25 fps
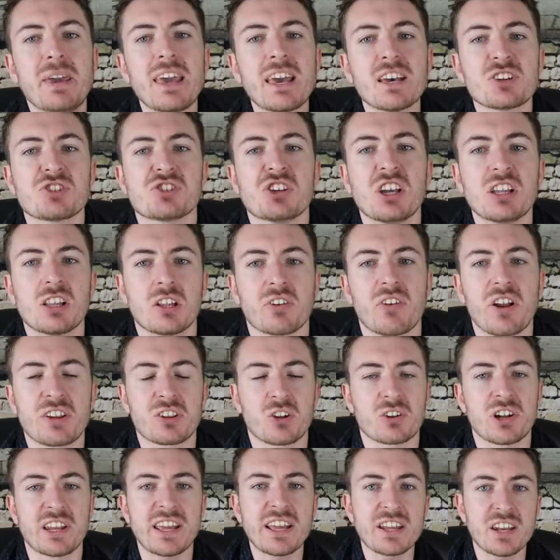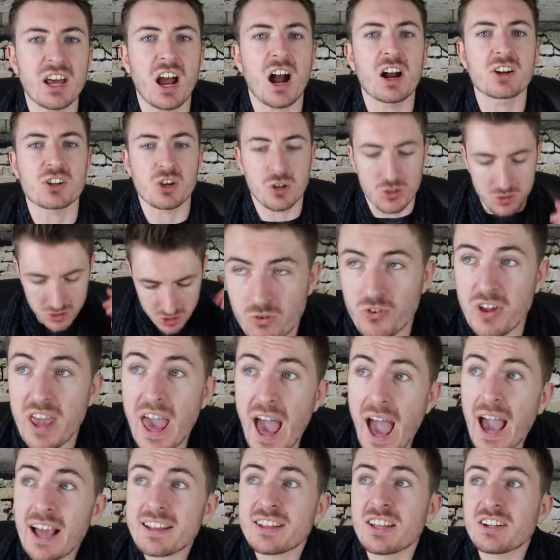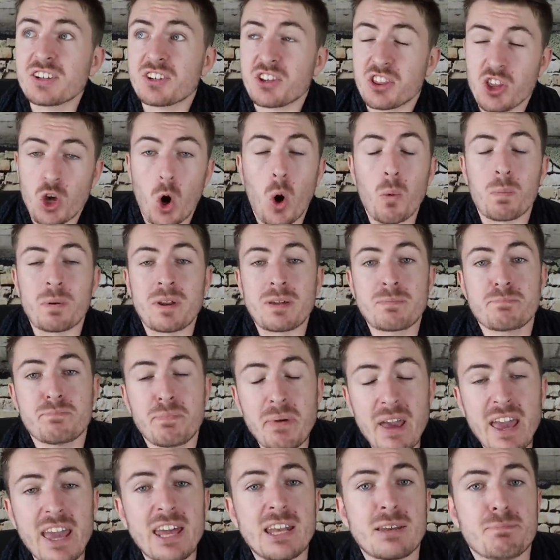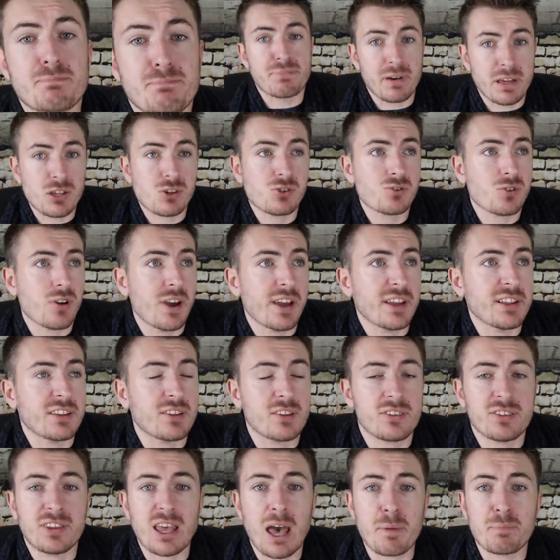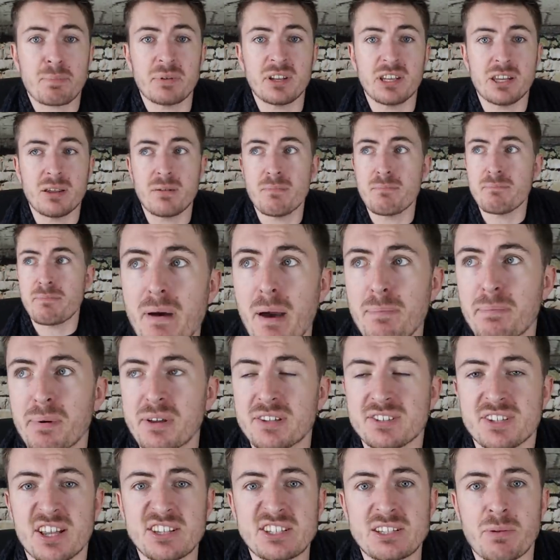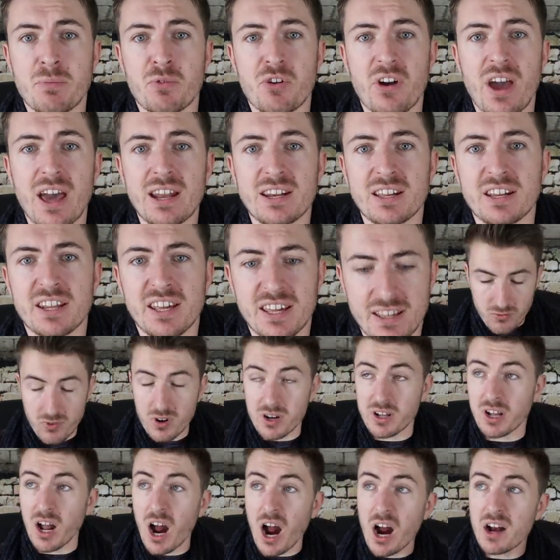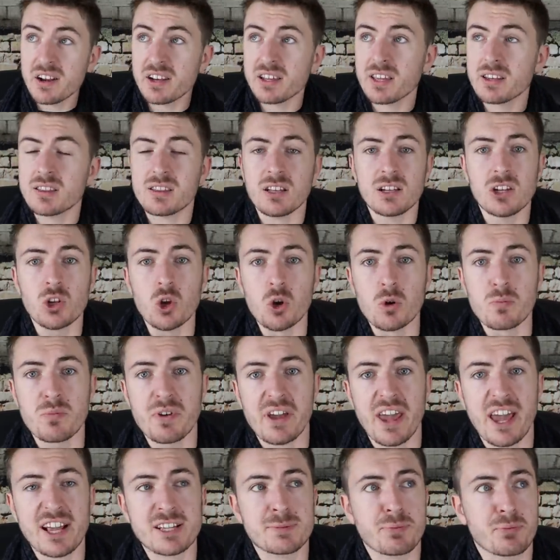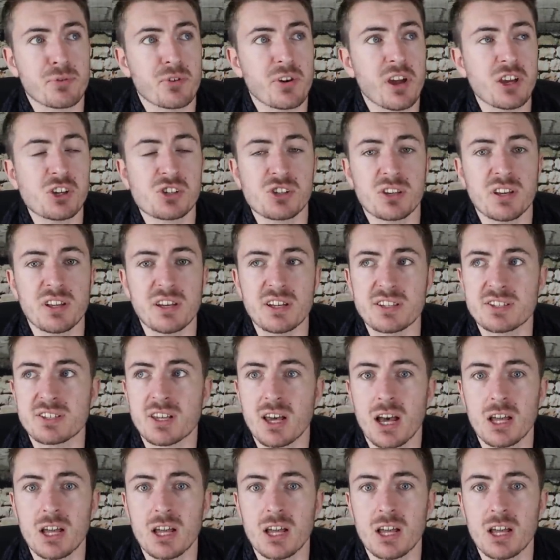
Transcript: PSG director Leonardo reacted to the opening bid by trying to tap into Mbappe's sense of morality regarding the looming expiration in his